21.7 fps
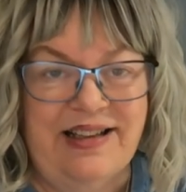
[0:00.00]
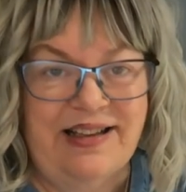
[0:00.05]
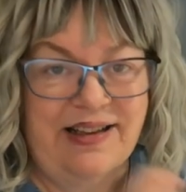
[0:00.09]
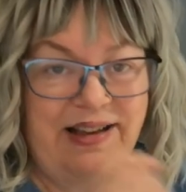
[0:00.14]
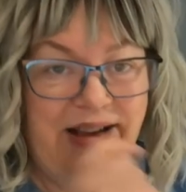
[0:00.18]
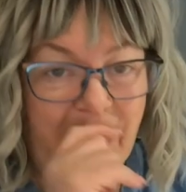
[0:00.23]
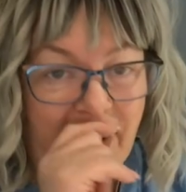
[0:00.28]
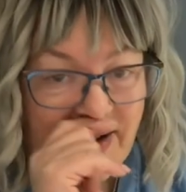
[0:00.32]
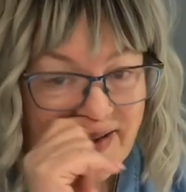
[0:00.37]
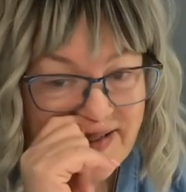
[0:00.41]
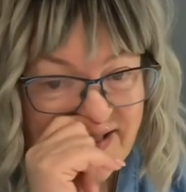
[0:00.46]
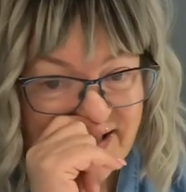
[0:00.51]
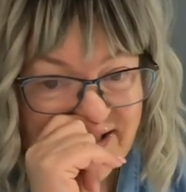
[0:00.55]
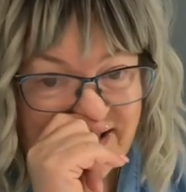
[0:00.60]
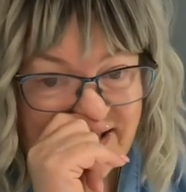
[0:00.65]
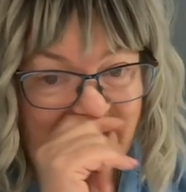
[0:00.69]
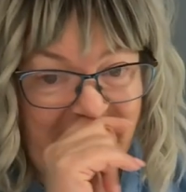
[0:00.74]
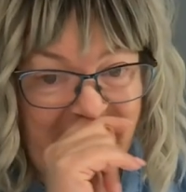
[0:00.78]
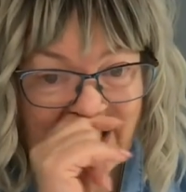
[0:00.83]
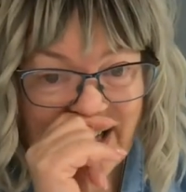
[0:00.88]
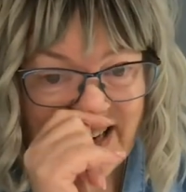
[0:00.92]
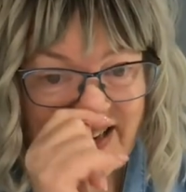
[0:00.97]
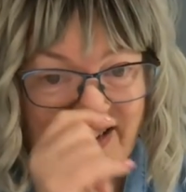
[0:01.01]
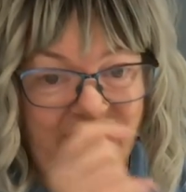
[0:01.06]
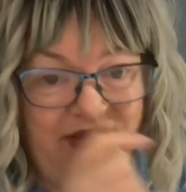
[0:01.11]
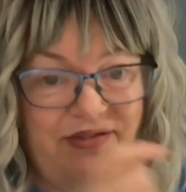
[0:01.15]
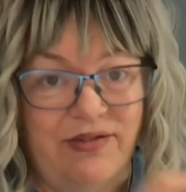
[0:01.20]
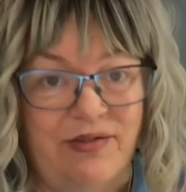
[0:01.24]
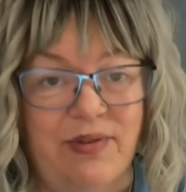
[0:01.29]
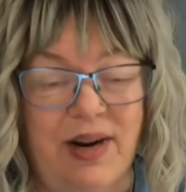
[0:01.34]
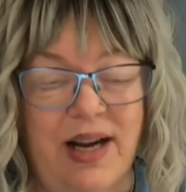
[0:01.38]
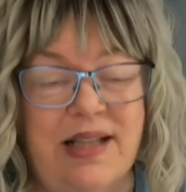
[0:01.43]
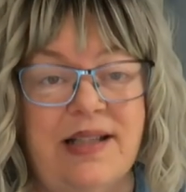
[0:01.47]
causes a lot
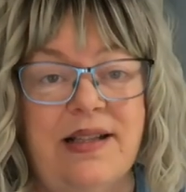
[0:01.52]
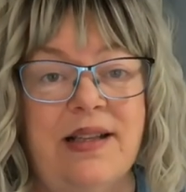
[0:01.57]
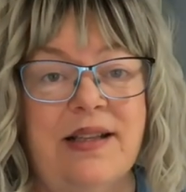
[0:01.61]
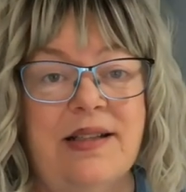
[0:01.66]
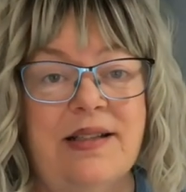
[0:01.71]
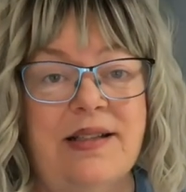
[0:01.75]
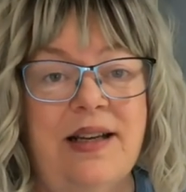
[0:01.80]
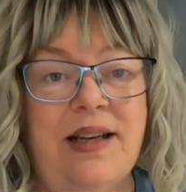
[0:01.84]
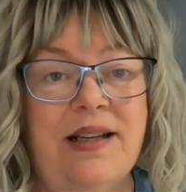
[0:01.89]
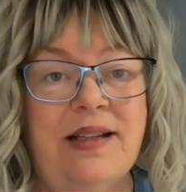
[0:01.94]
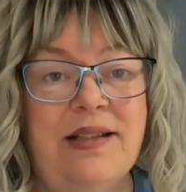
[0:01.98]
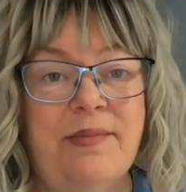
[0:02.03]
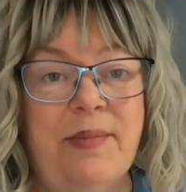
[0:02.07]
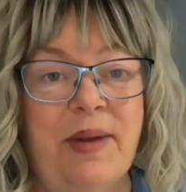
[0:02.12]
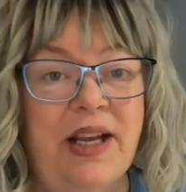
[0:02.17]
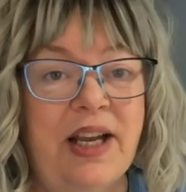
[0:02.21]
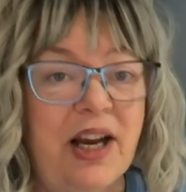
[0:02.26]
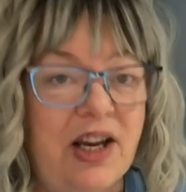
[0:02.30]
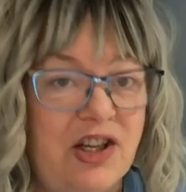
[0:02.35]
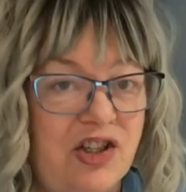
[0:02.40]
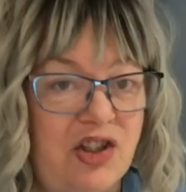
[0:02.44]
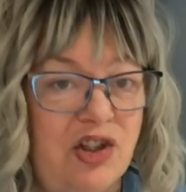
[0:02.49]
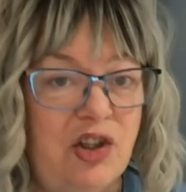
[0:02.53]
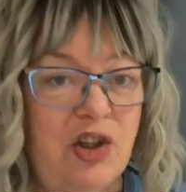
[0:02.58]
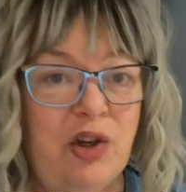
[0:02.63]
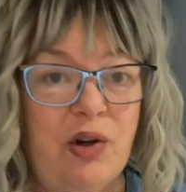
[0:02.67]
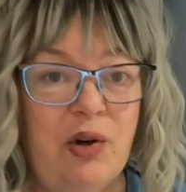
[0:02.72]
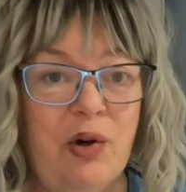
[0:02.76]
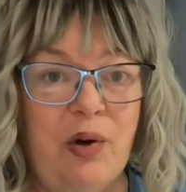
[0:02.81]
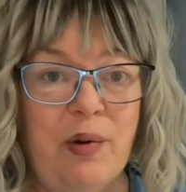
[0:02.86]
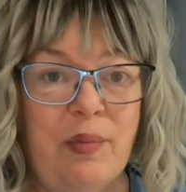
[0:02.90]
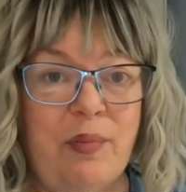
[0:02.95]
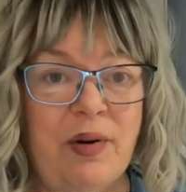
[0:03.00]
of restlessness because
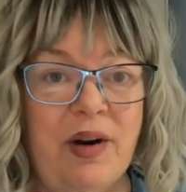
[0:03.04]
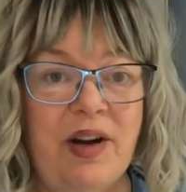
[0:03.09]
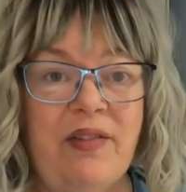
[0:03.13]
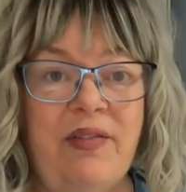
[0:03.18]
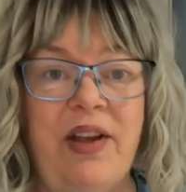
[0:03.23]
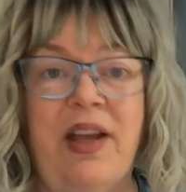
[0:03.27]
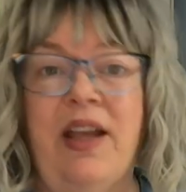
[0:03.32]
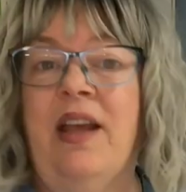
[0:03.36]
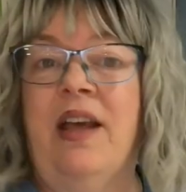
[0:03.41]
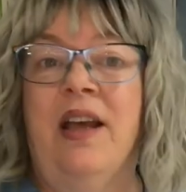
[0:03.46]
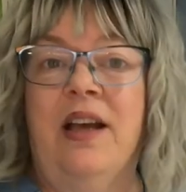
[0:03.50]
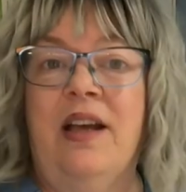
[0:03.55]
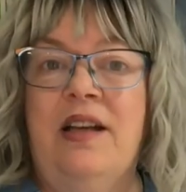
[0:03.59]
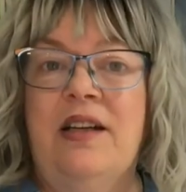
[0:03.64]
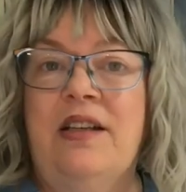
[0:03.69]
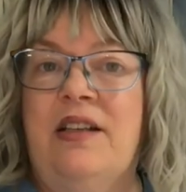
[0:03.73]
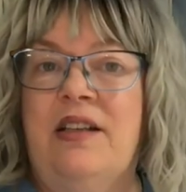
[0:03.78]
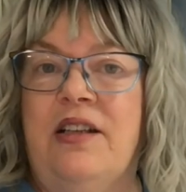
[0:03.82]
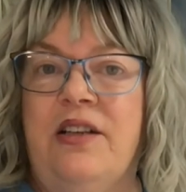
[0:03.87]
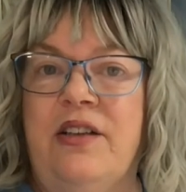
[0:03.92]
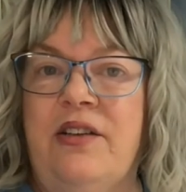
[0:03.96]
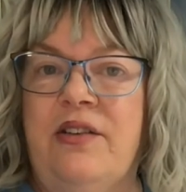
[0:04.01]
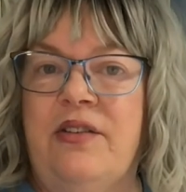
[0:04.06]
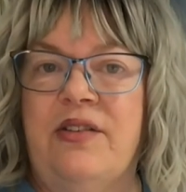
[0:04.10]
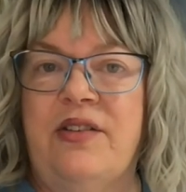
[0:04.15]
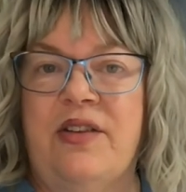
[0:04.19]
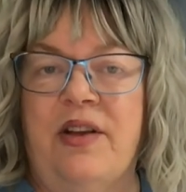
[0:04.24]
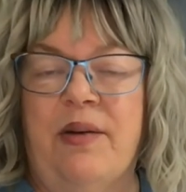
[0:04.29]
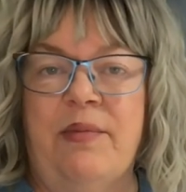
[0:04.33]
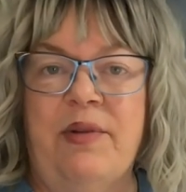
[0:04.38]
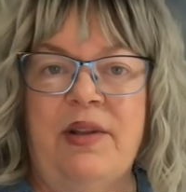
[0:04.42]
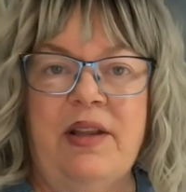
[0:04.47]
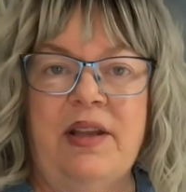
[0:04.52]
you're privy to
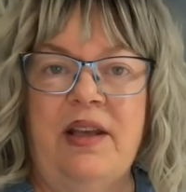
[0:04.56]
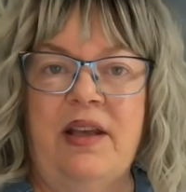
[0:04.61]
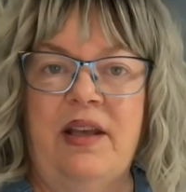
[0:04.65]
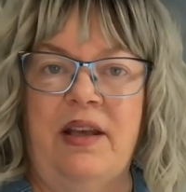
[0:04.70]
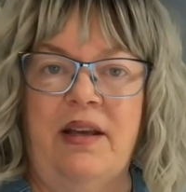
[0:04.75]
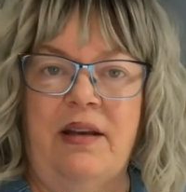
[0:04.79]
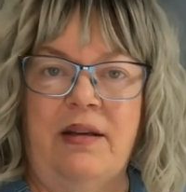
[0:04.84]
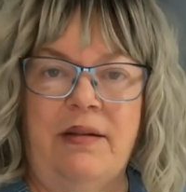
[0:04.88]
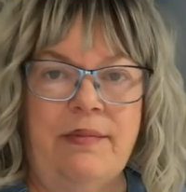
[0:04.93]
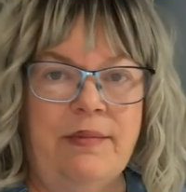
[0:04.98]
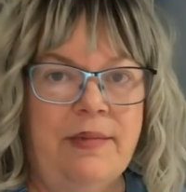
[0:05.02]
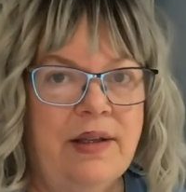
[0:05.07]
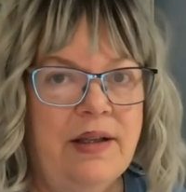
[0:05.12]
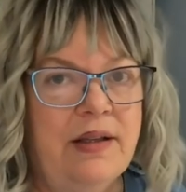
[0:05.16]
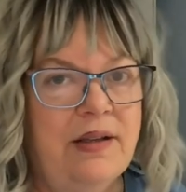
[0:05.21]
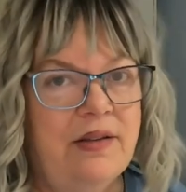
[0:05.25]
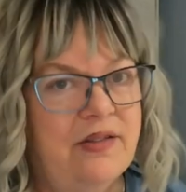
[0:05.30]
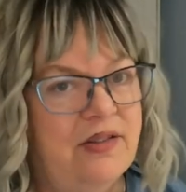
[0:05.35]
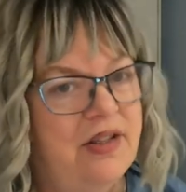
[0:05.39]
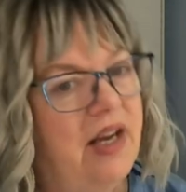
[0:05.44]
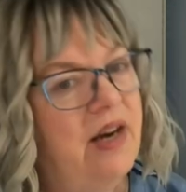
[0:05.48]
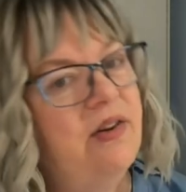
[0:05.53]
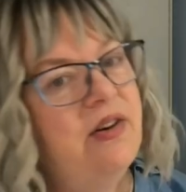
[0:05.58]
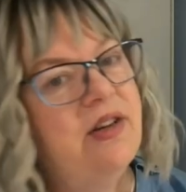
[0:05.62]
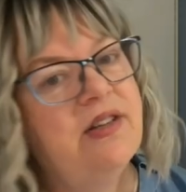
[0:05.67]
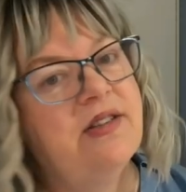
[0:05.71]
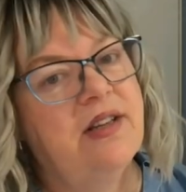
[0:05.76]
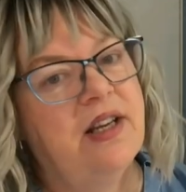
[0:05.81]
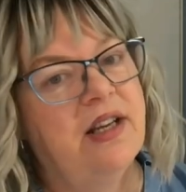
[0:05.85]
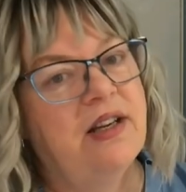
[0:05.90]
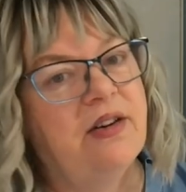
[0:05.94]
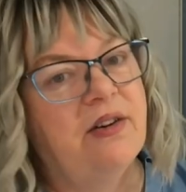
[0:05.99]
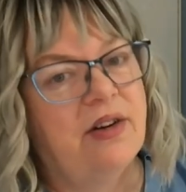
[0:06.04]
some of the scary
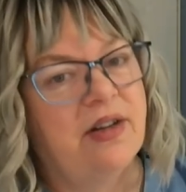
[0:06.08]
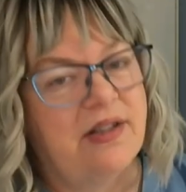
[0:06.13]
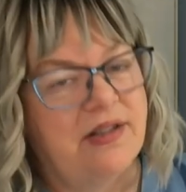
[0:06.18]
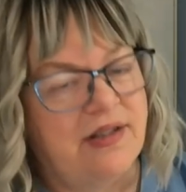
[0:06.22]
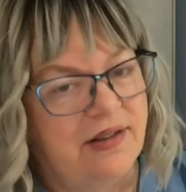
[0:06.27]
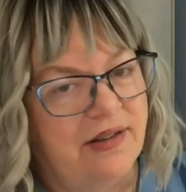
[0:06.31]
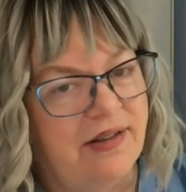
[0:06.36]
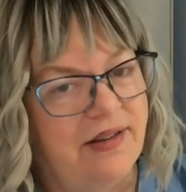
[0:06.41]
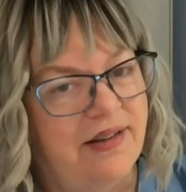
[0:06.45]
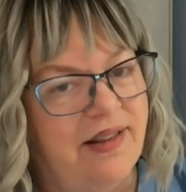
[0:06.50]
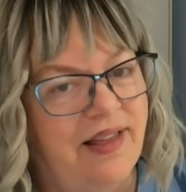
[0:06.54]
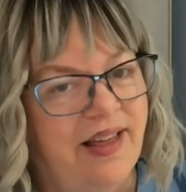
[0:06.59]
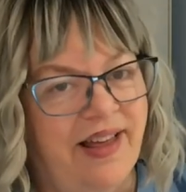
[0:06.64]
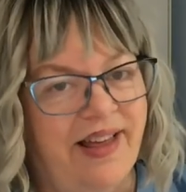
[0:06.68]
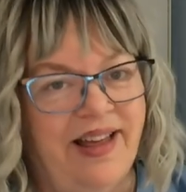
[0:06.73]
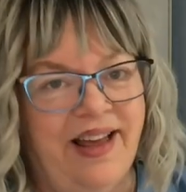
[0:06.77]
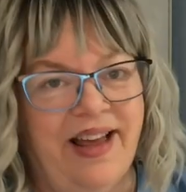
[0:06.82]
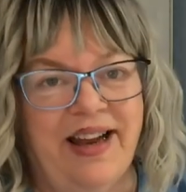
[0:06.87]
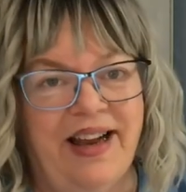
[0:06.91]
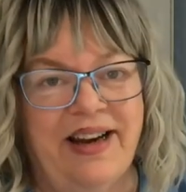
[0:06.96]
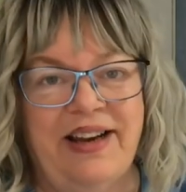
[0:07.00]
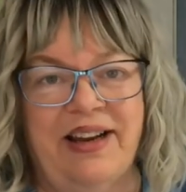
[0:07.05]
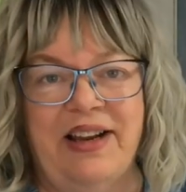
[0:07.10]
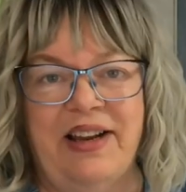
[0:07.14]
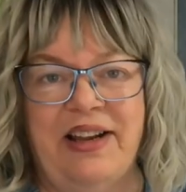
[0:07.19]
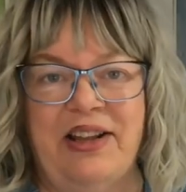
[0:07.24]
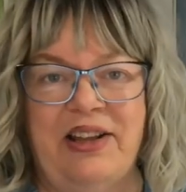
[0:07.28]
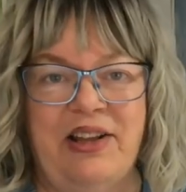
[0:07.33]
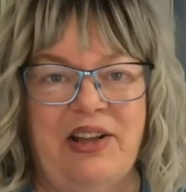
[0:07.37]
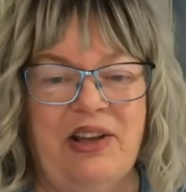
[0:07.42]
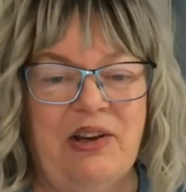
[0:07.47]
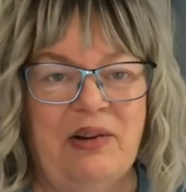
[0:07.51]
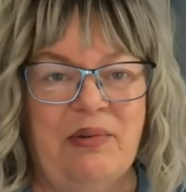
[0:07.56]
secrets that
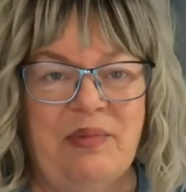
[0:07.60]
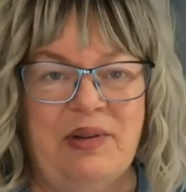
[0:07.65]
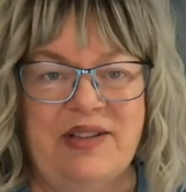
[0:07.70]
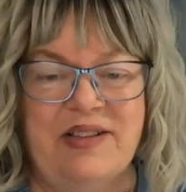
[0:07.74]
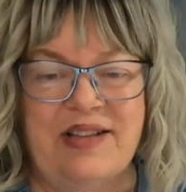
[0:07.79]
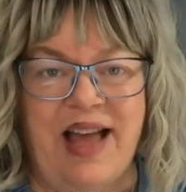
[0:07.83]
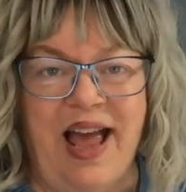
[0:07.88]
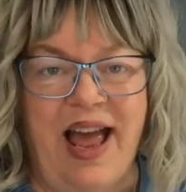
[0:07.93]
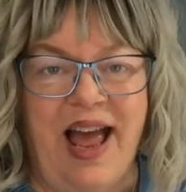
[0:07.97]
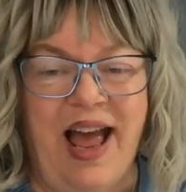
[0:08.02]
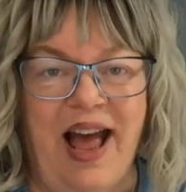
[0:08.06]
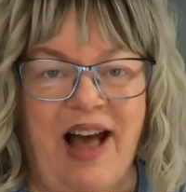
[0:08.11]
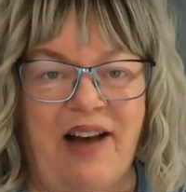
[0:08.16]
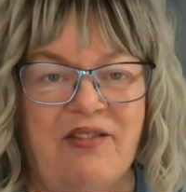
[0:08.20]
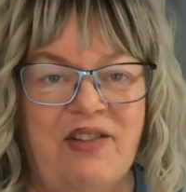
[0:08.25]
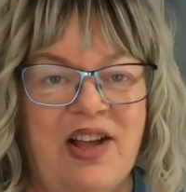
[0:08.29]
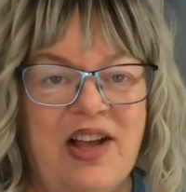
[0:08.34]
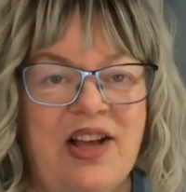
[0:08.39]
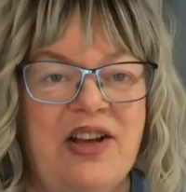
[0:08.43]
humans have.